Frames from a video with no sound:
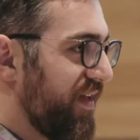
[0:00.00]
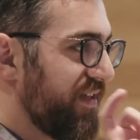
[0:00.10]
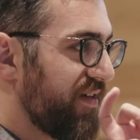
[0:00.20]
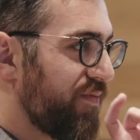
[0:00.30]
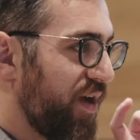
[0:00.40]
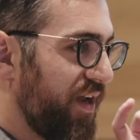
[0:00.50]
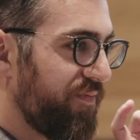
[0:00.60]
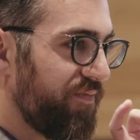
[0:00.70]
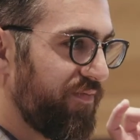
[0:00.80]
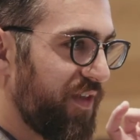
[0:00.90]
in their
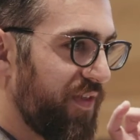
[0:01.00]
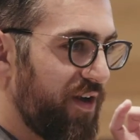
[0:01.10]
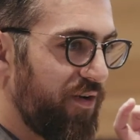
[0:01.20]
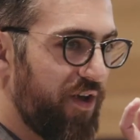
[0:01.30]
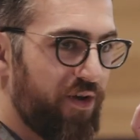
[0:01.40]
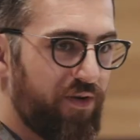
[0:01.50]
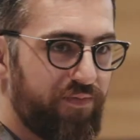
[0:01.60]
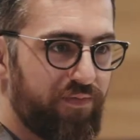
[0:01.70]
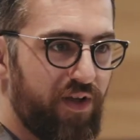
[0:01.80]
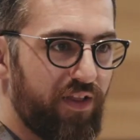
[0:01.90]
brain that they don't know
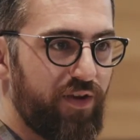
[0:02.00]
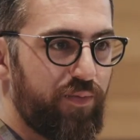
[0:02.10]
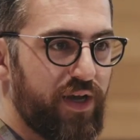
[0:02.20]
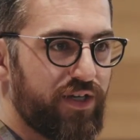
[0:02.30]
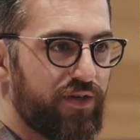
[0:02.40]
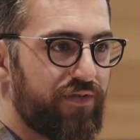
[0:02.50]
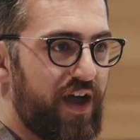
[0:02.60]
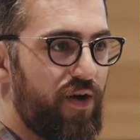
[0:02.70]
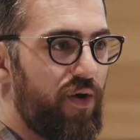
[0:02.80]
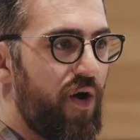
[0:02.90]
a little picture of
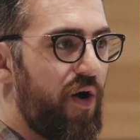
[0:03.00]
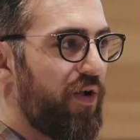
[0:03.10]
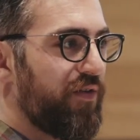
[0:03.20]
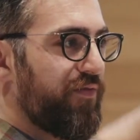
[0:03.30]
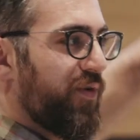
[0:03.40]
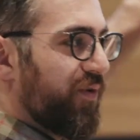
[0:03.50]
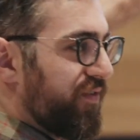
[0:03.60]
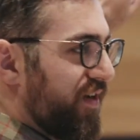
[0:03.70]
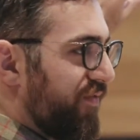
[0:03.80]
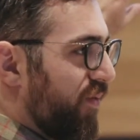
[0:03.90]
how all of your
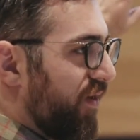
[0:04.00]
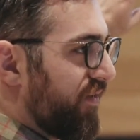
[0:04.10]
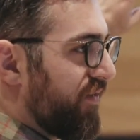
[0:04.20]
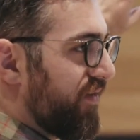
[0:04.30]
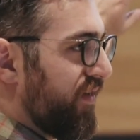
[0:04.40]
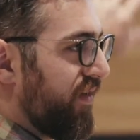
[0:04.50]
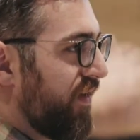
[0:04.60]
stuff works.